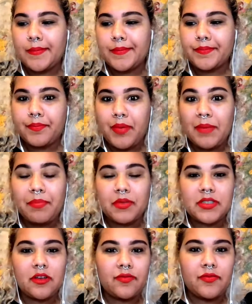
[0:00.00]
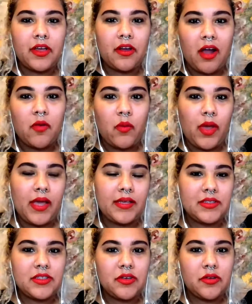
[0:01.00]
people still figure out
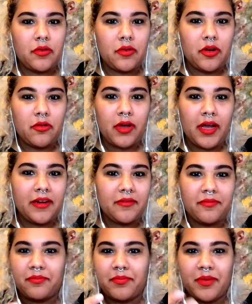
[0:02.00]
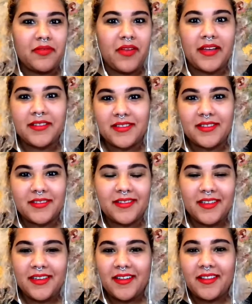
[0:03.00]
ways to, kind of prevent
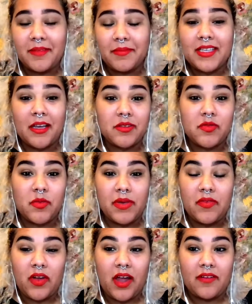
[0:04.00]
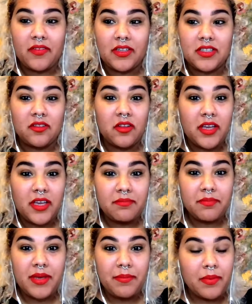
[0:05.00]
themselves from either having to look at
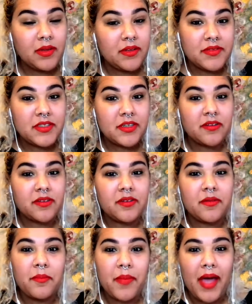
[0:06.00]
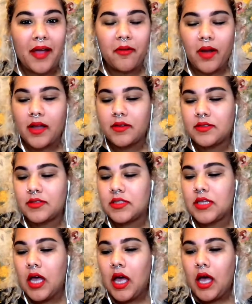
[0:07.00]
people of certain backgrounds,
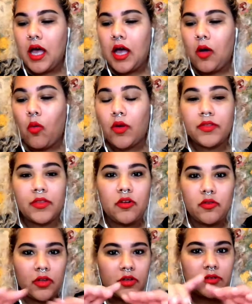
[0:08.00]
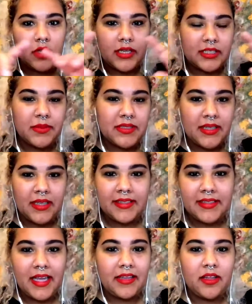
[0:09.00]
or, they'll explicitly
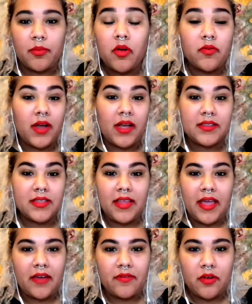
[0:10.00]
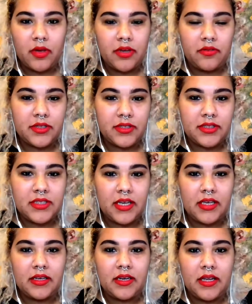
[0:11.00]
state in their profiles that they have no interest
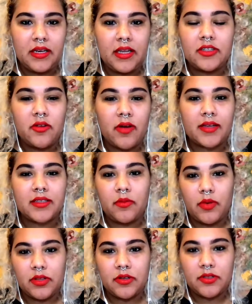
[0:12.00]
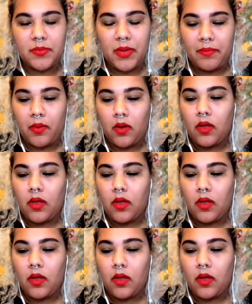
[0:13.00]
in interacting with those people.